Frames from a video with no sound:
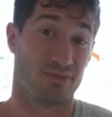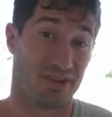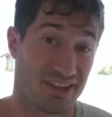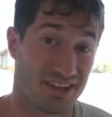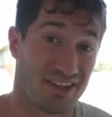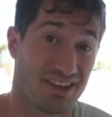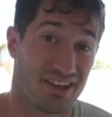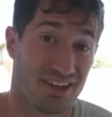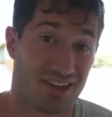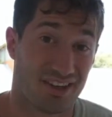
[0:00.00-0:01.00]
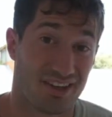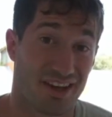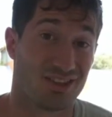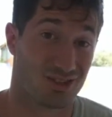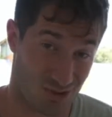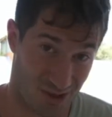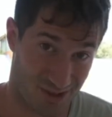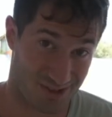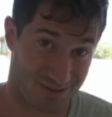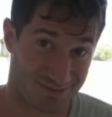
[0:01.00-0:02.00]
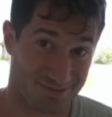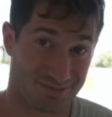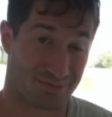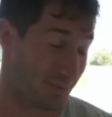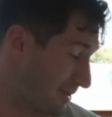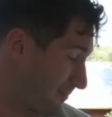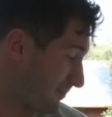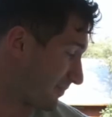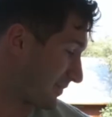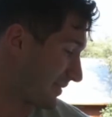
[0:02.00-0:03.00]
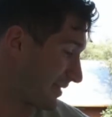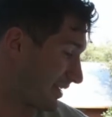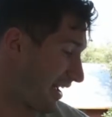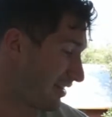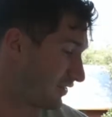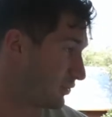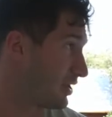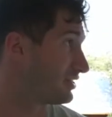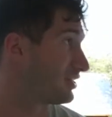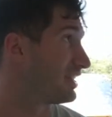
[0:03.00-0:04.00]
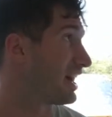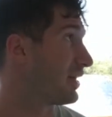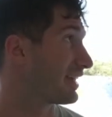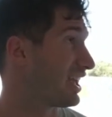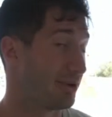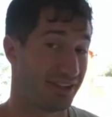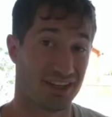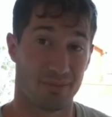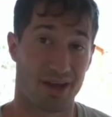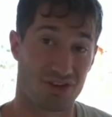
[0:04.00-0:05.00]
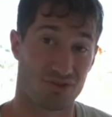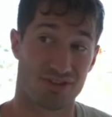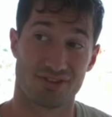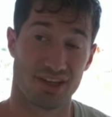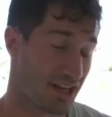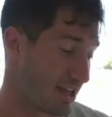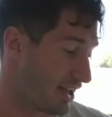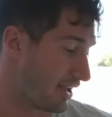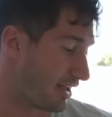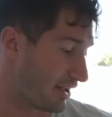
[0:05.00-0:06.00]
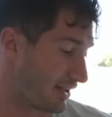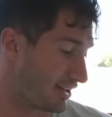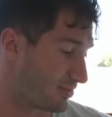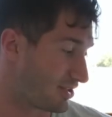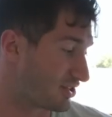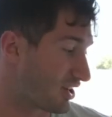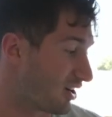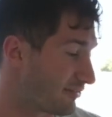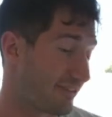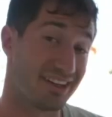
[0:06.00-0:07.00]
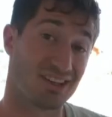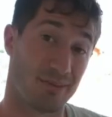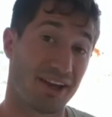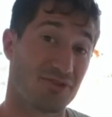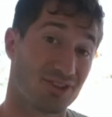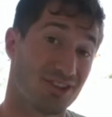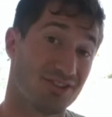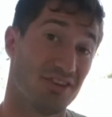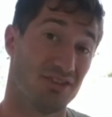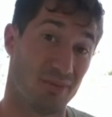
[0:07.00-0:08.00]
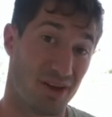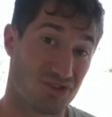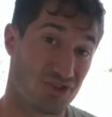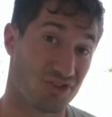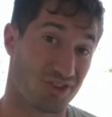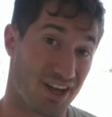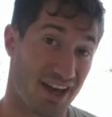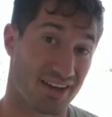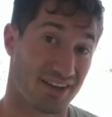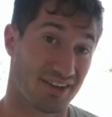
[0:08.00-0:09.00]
be a struggle. But I love the way it turned out. I can't wait to get a mattress. It's been tough finding a mattress because the dimensions are not